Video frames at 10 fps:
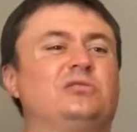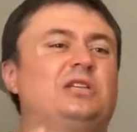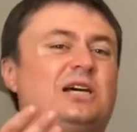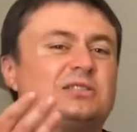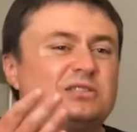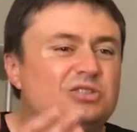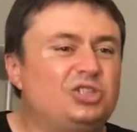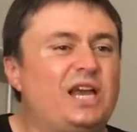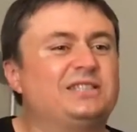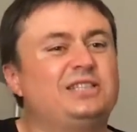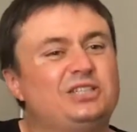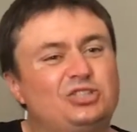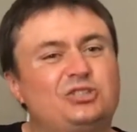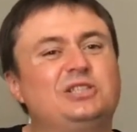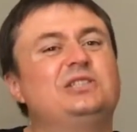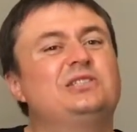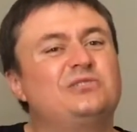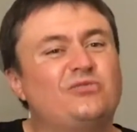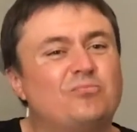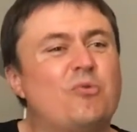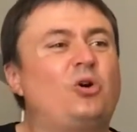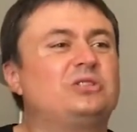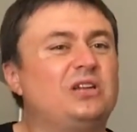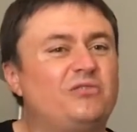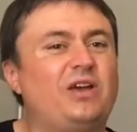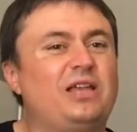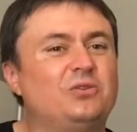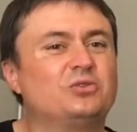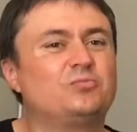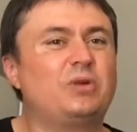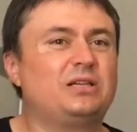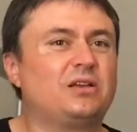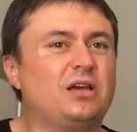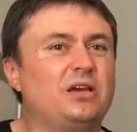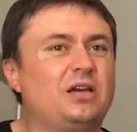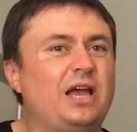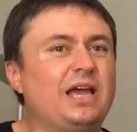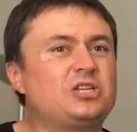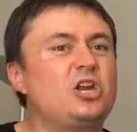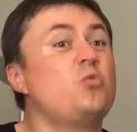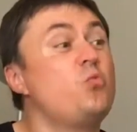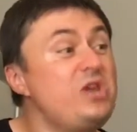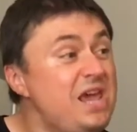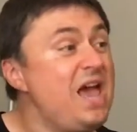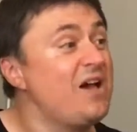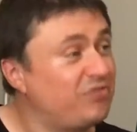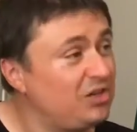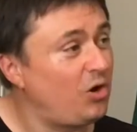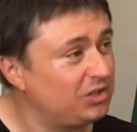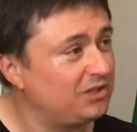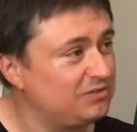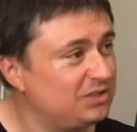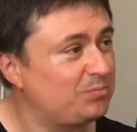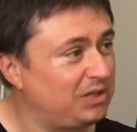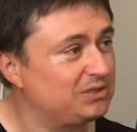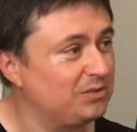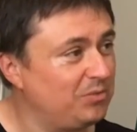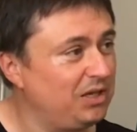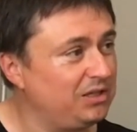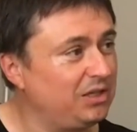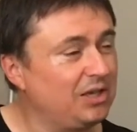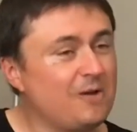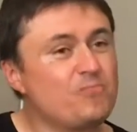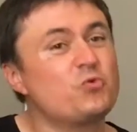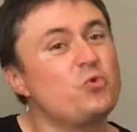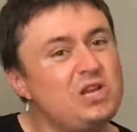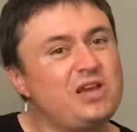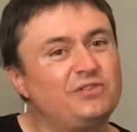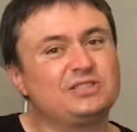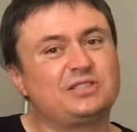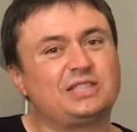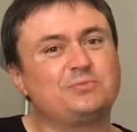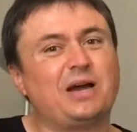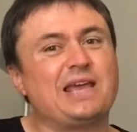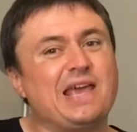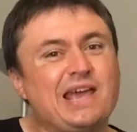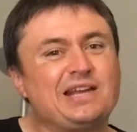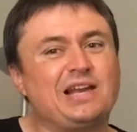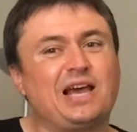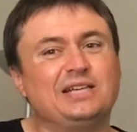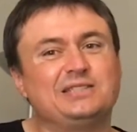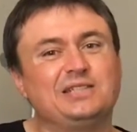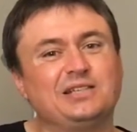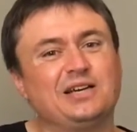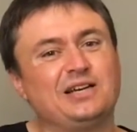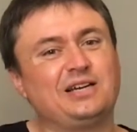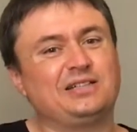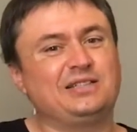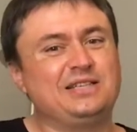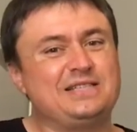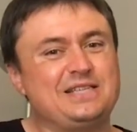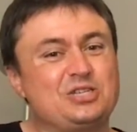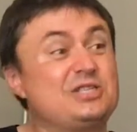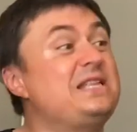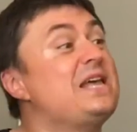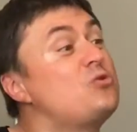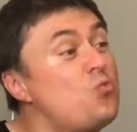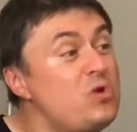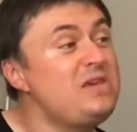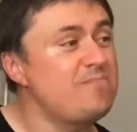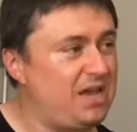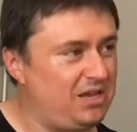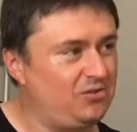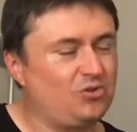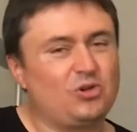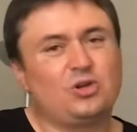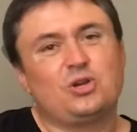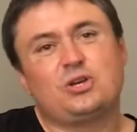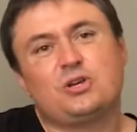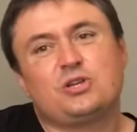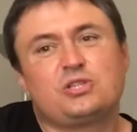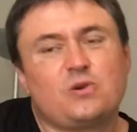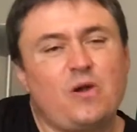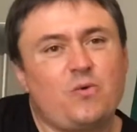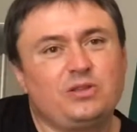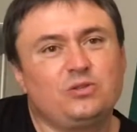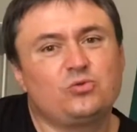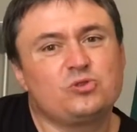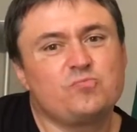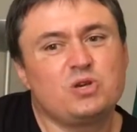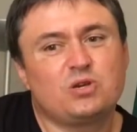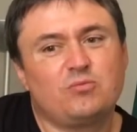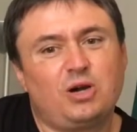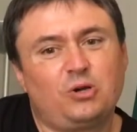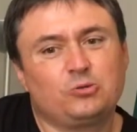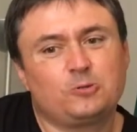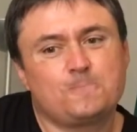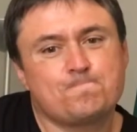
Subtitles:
doesn't cherish these moral values, but actually we have a lot of responsibility. We never start by analyzing the decisions that we made. So I wanted to speak about